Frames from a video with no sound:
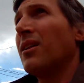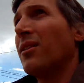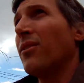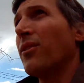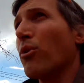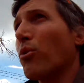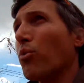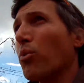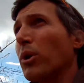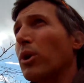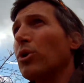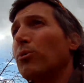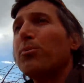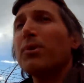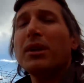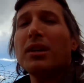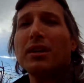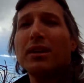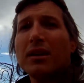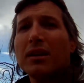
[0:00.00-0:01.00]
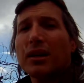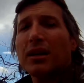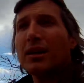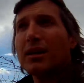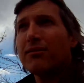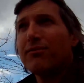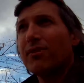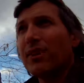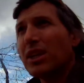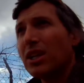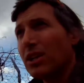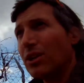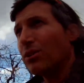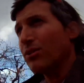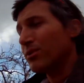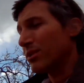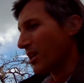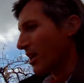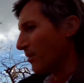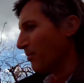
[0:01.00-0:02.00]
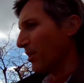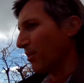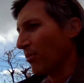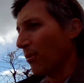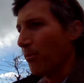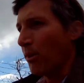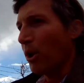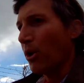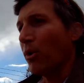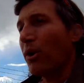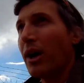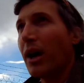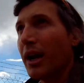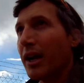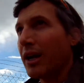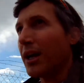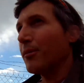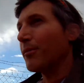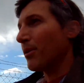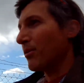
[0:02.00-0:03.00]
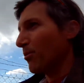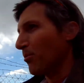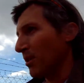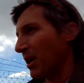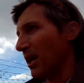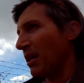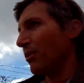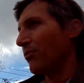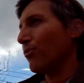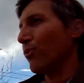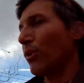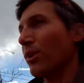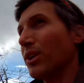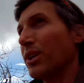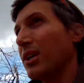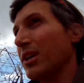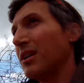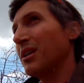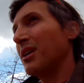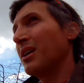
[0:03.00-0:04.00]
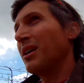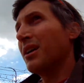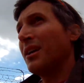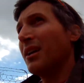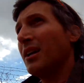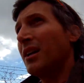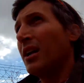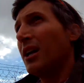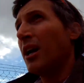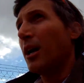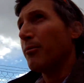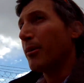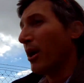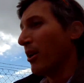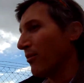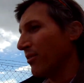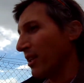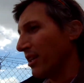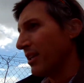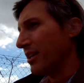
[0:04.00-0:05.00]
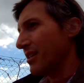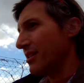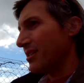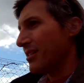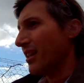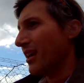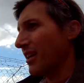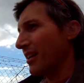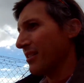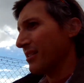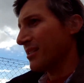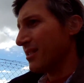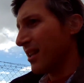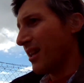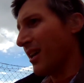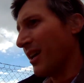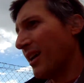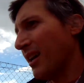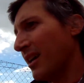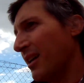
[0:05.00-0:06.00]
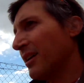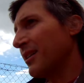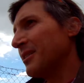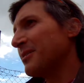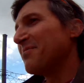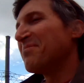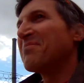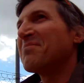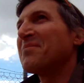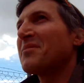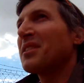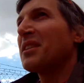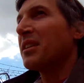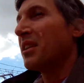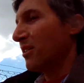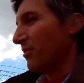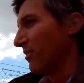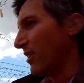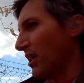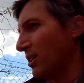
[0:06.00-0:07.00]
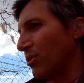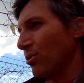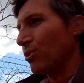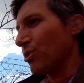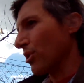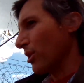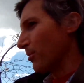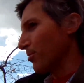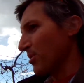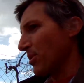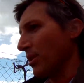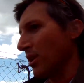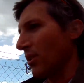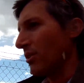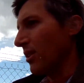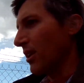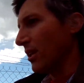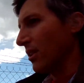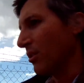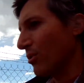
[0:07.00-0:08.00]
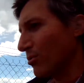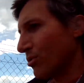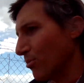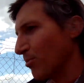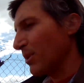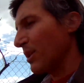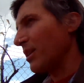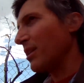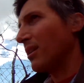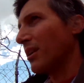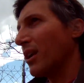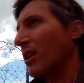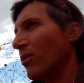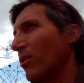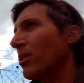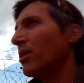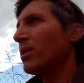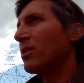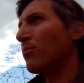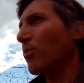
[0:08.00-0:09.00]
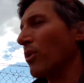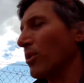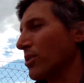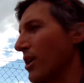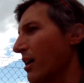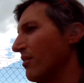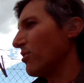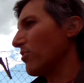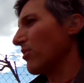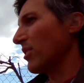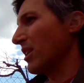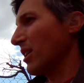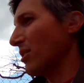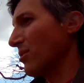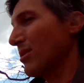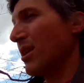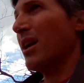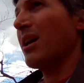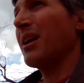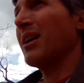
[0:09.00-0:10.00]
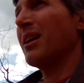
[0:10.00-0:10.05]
There will be videos coming from Ojai, coming from California, about various things. If I do trips or anything, those will be, more travel videos.